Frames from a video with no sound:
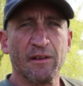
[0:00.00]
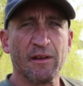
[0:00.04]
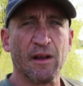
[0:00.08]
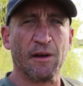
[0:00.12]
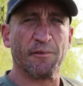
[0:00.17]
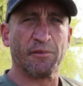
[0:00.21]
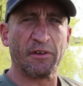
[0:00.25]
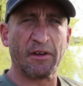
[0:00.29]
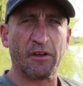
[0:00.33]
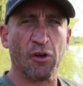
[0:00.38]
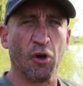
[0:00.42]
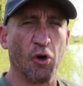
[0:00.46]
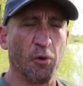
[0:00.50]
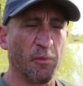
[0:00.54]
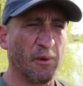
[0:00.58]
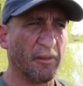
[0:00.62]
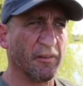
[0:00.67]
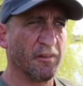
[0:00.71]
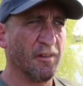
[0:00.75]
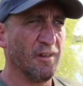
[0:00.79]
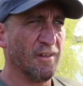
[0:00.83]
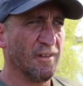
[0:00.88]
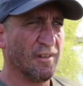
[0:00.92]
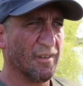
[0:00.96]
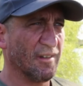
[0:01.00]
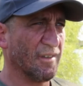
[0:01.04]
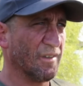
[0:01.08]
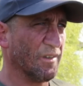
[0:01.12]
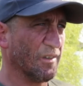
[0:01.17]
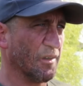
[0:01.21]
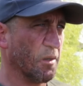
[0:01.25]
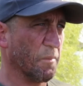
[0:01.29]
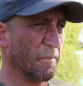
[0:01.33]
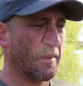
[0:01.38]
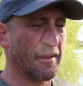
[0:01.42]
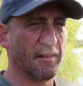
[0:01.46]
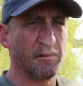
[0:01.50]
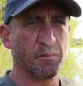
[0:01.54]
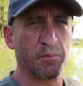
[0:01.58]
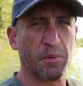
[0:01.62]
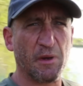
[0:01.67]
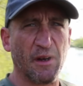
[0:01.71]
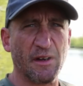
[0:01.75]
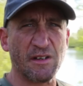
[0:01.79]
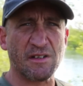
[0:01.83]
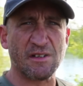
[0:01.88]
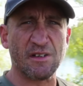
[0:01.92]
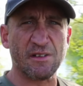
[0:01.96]
Lovely common. I mean, the
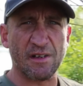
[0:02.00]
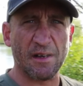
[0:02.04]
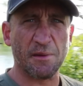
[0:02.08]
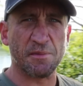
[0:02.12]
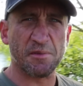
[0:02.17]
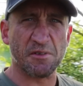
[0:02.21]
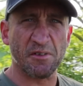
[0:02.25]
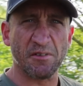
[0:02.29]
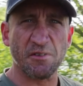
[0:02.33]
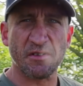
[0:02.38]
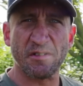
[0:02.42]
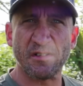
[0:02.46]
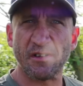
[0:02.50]
place is absolutely